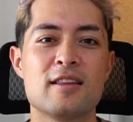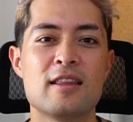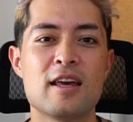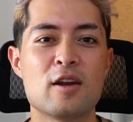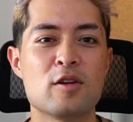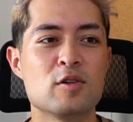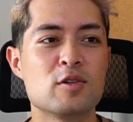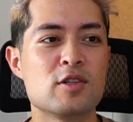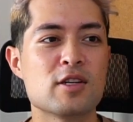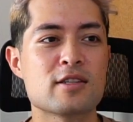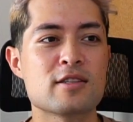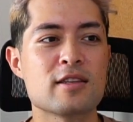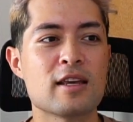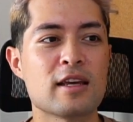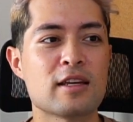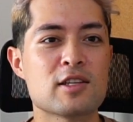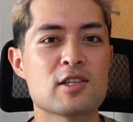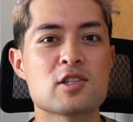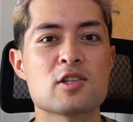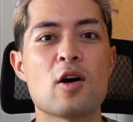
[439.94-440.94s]
that are just
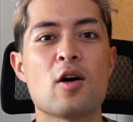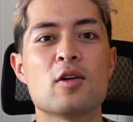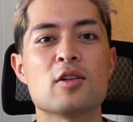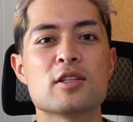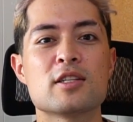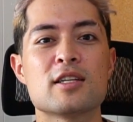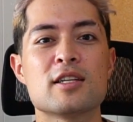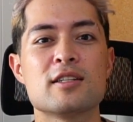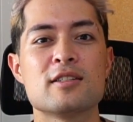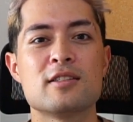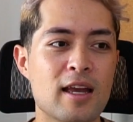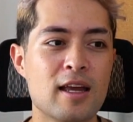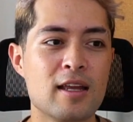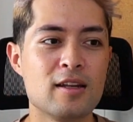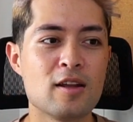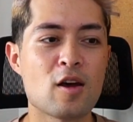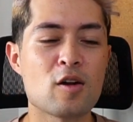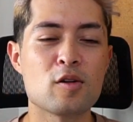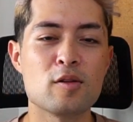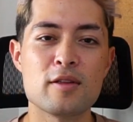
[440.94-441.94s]
like salt.
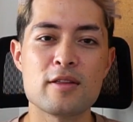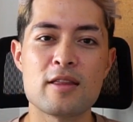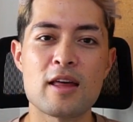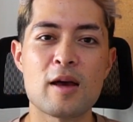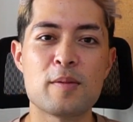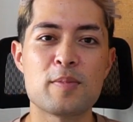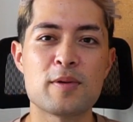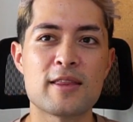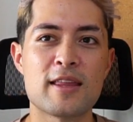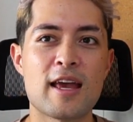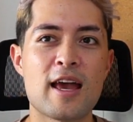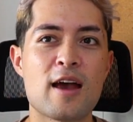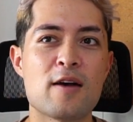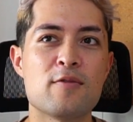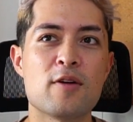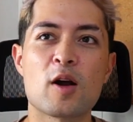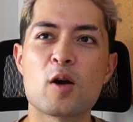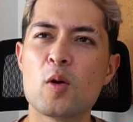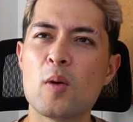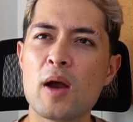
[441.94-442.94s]
Not only that, but they have
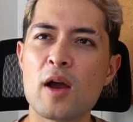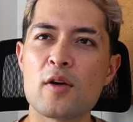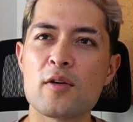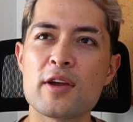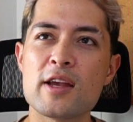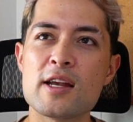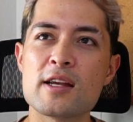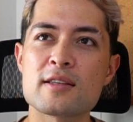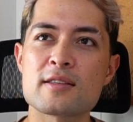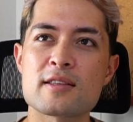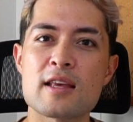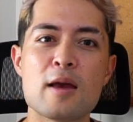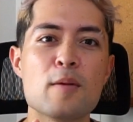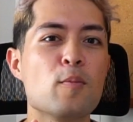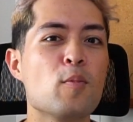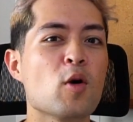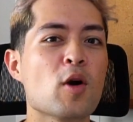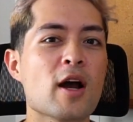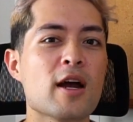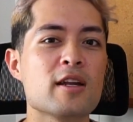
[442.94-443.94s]
Aquarius and
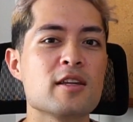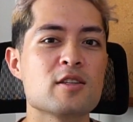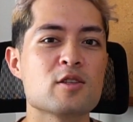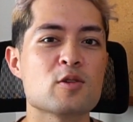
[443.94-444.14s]
Pocari